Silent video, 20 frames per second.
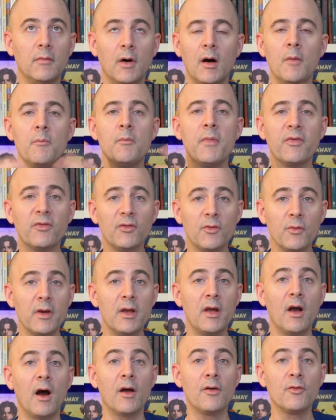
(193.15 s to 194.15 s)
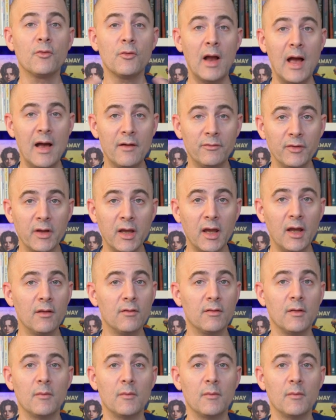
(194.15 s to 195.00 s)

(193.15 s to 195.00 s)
mystery, unraveling it.